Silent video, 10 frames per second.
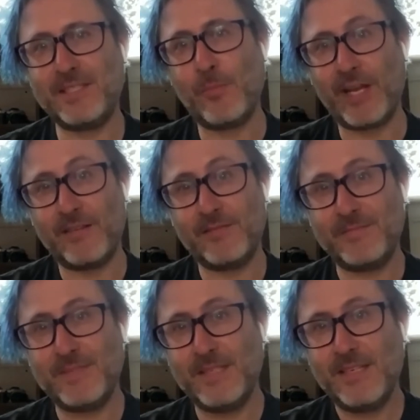happening
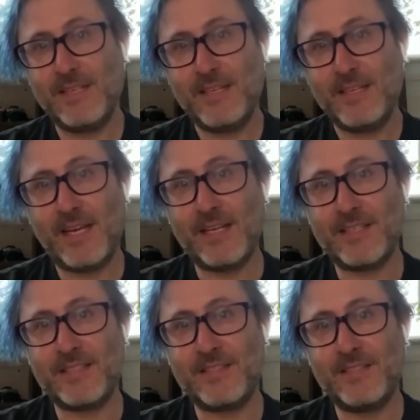somewhere.
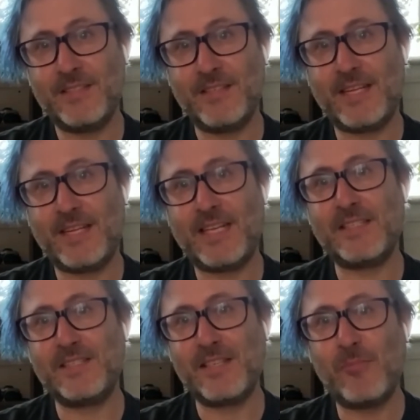And
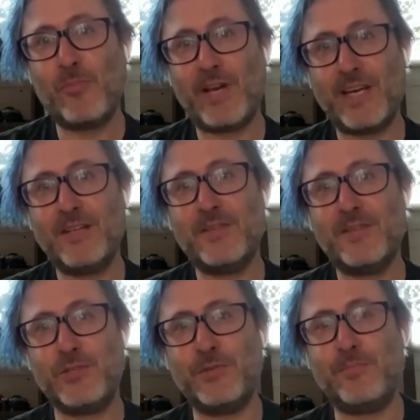that
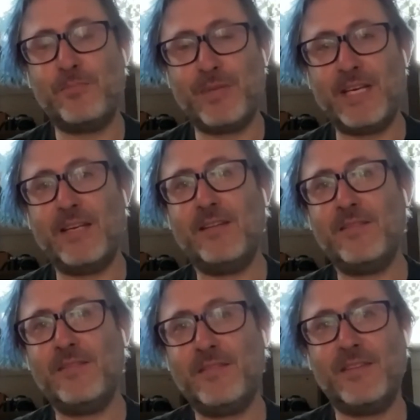somewhere should
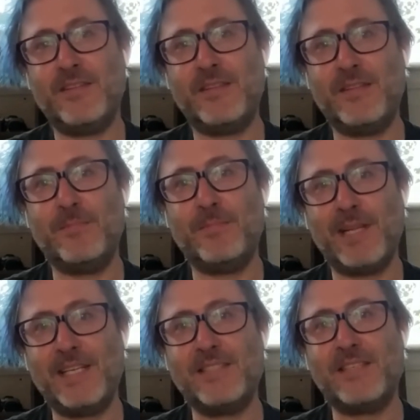be
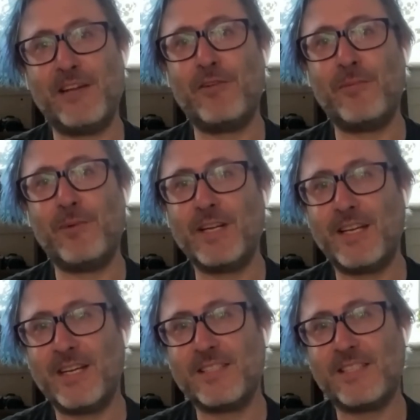the place that
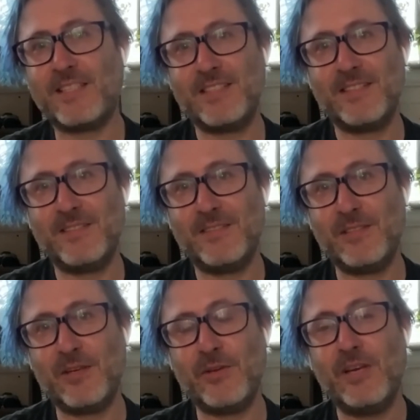everyone can
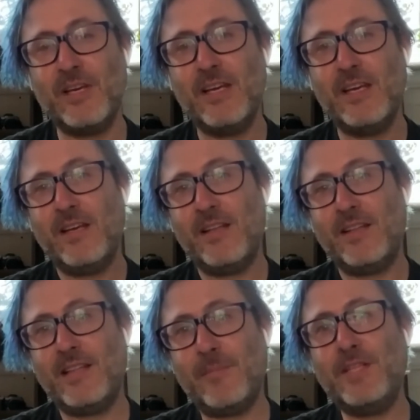access. So
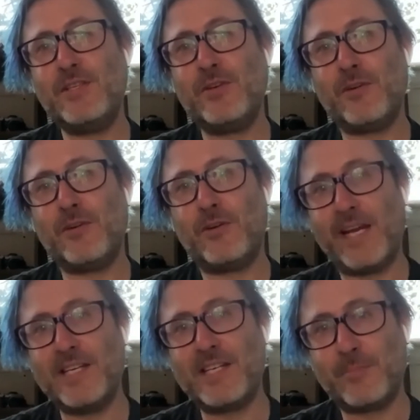that means
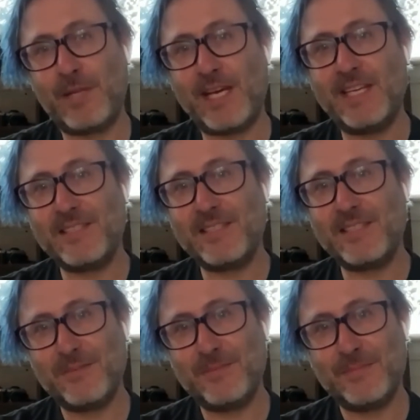you're creating a
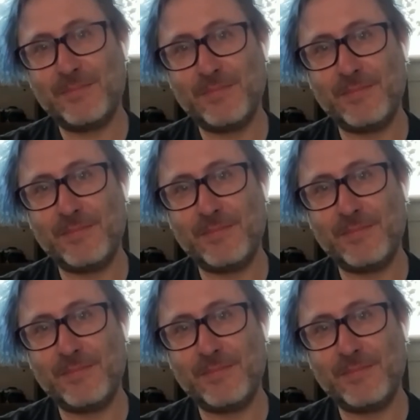place,